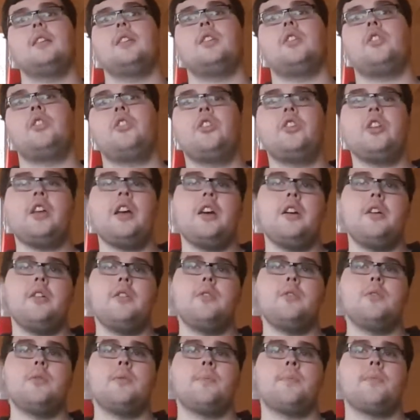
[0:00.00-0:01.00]

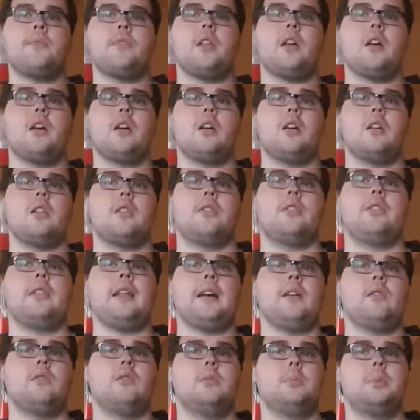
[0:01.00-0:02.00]
So
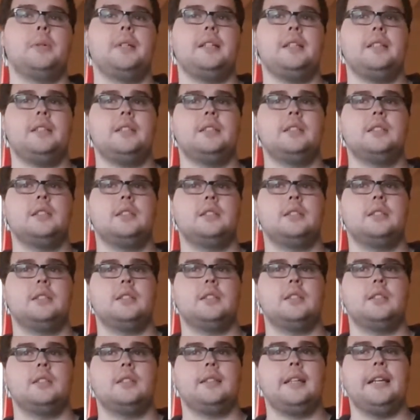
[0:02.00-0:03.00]
that will be
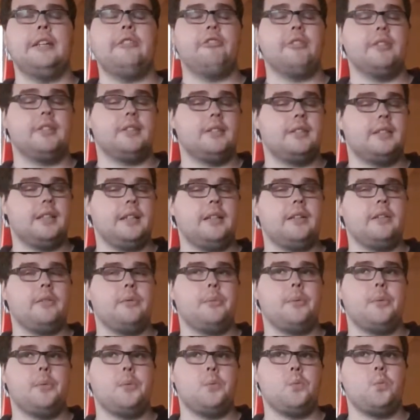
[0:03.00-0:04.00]
interesting to see
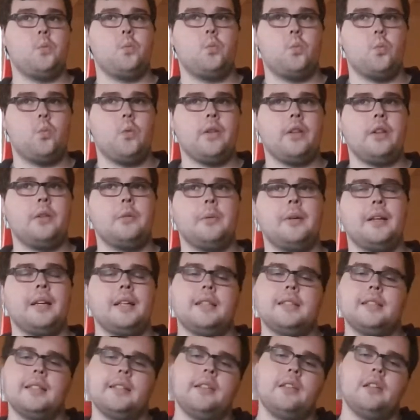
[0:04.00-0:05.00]
whether we
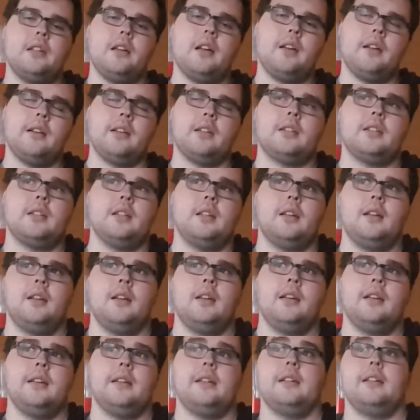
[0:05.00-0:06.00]
get to see the Daleks
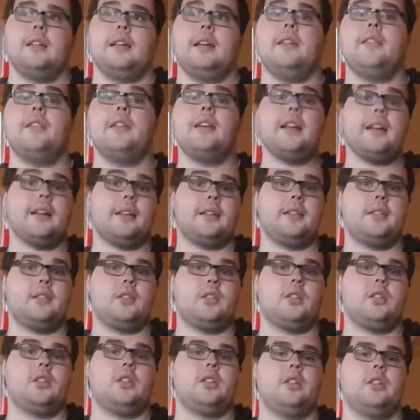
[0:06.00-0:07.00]
in the
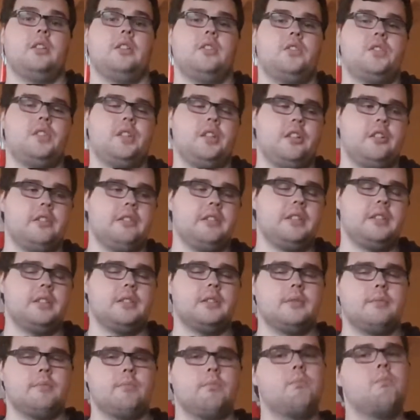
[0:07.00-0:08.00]
next
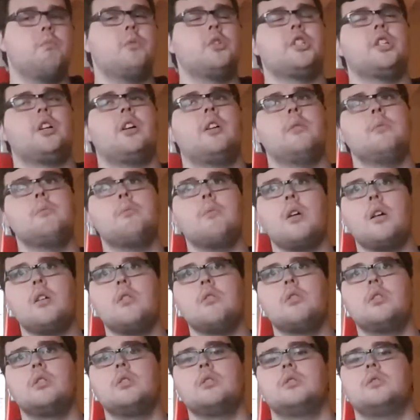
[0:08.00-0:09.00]
series, which on
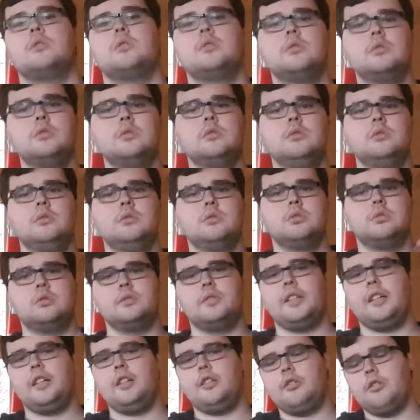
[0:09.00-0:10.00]

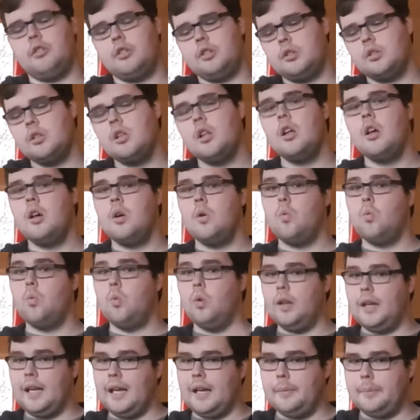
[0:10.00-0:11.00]
fingers crossed
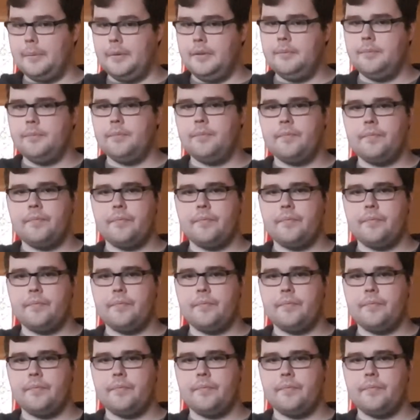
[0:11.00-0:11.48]
will happen.